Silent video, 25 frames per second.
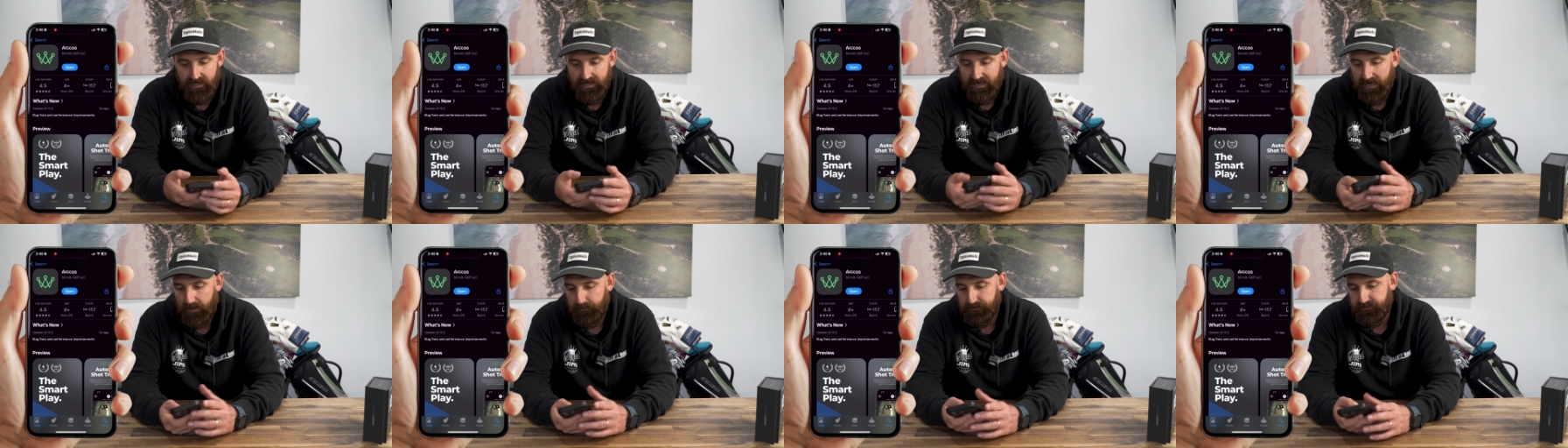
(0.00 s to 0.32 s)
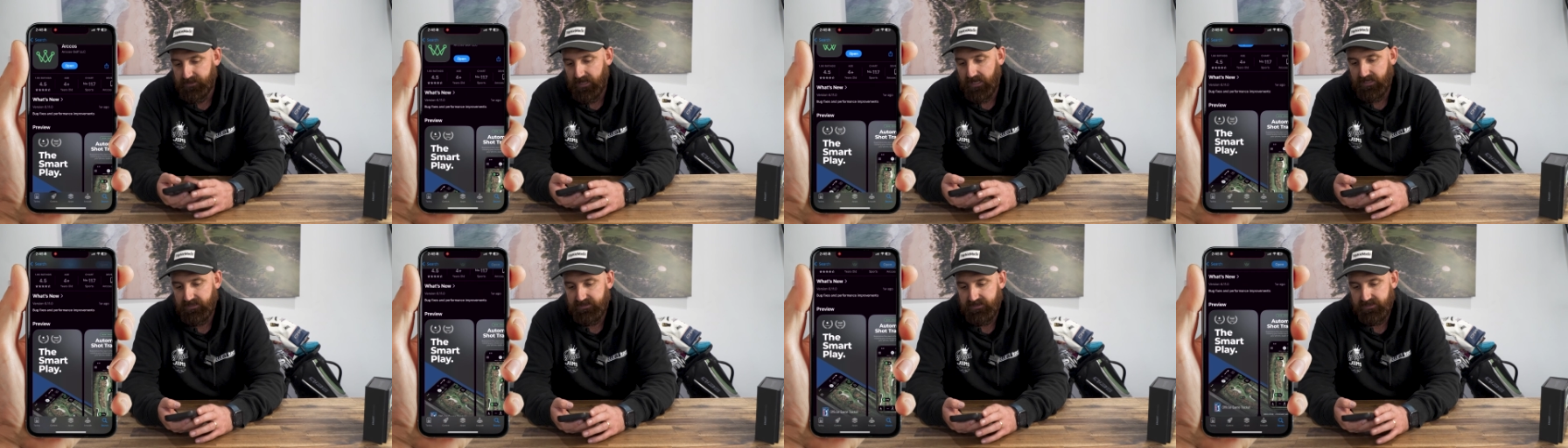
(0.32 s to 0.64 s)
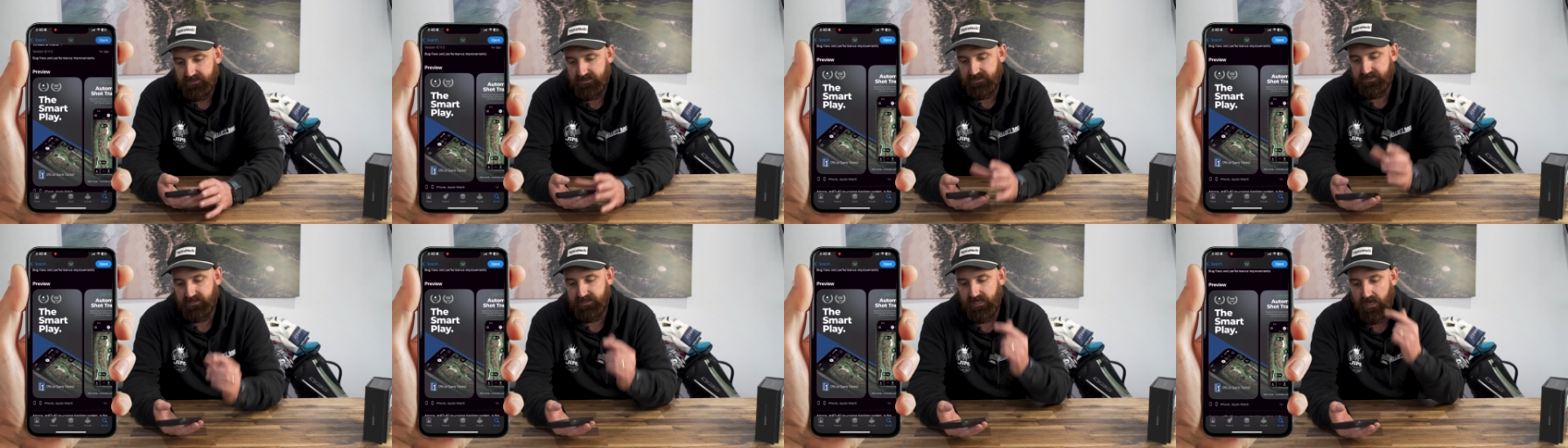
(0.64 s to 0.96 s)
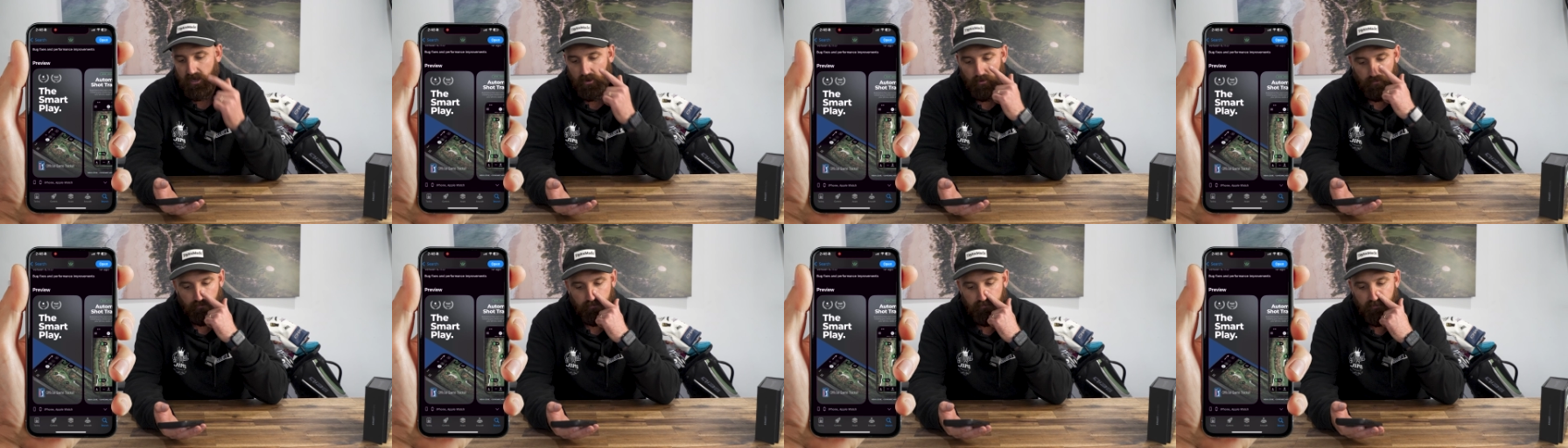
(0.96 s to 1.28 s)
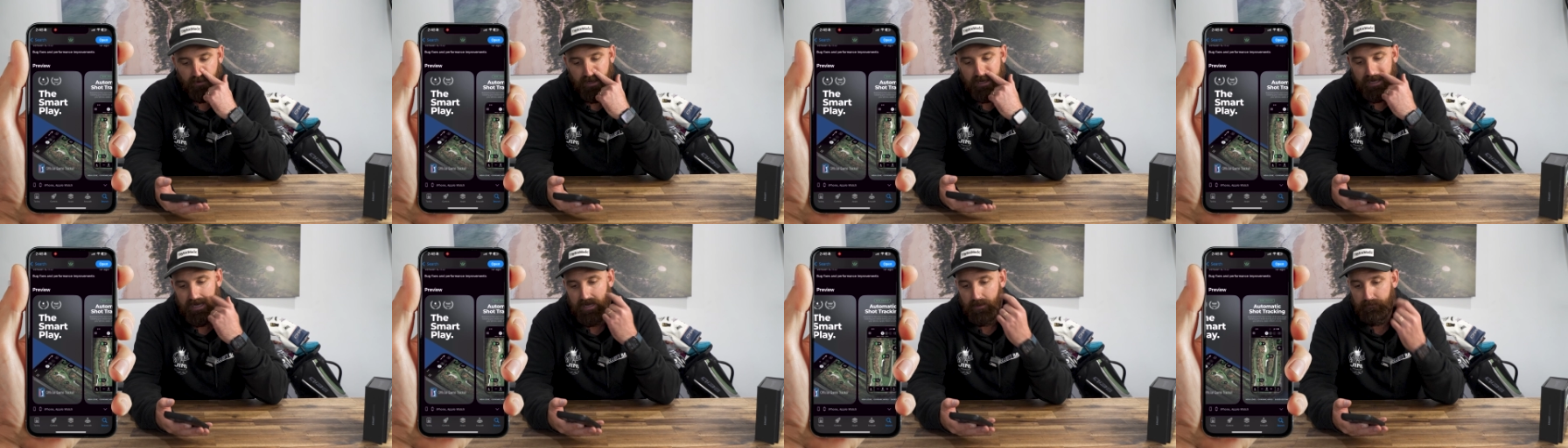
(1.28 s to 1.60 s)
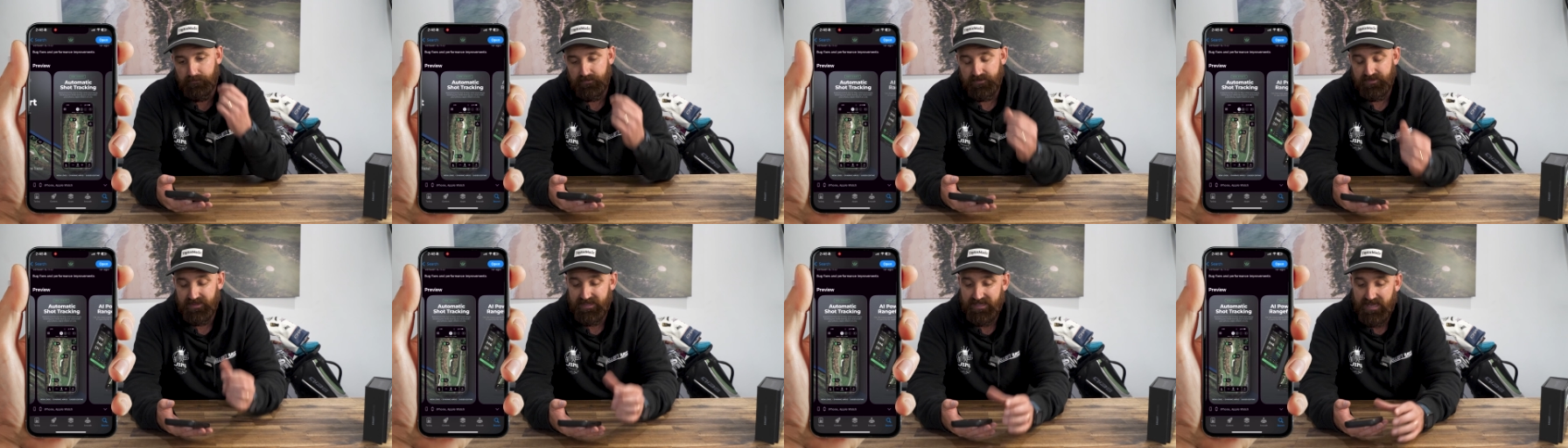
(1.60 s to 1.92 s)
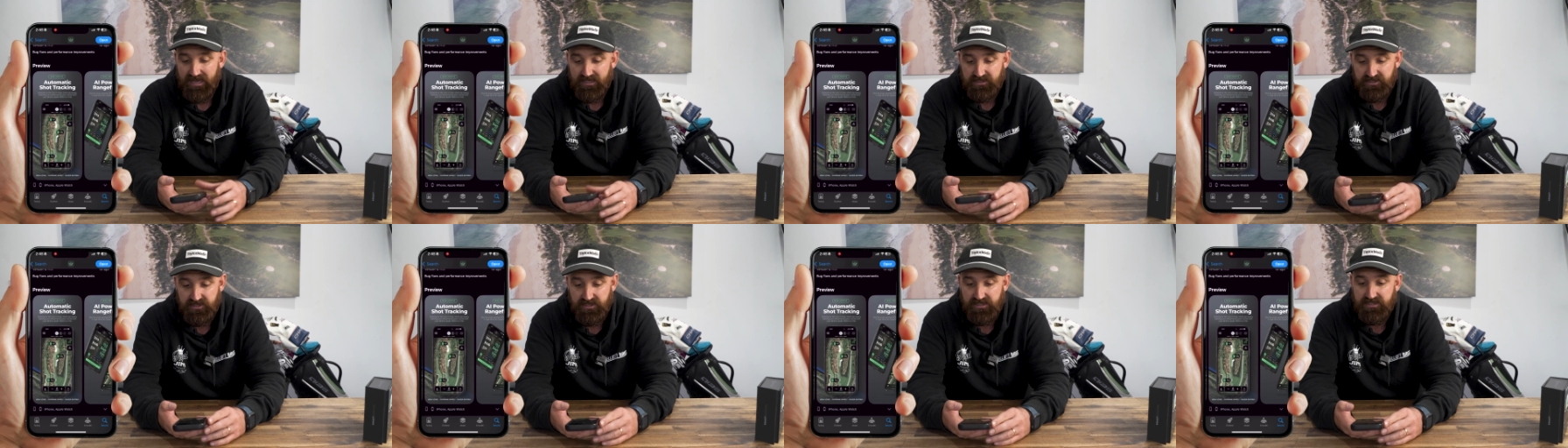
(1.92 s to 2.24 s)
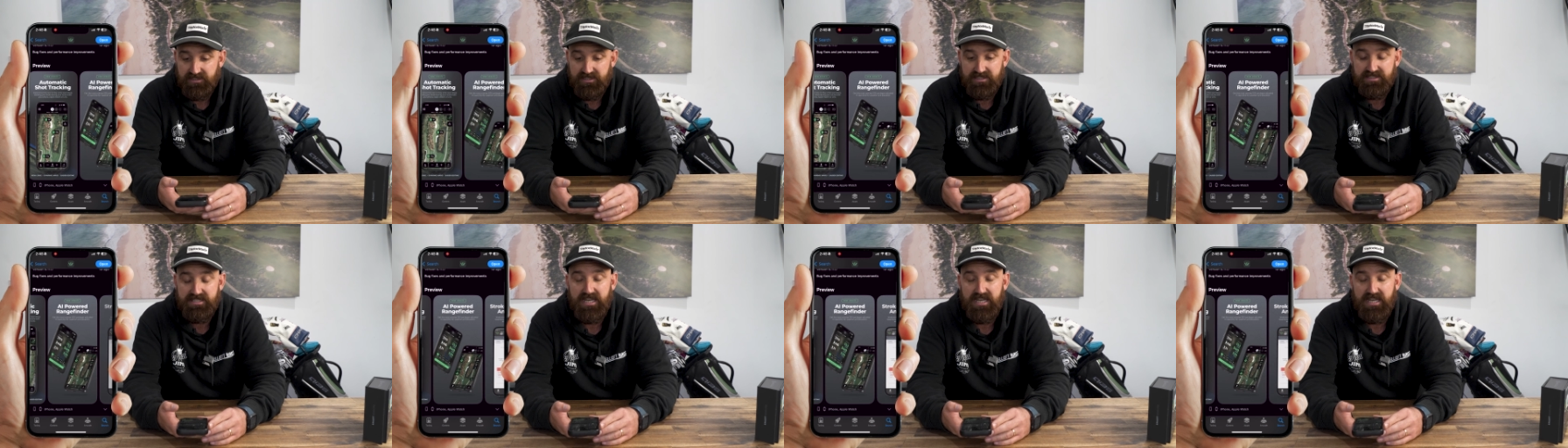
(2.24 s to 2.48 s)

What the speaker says: It updates itself. The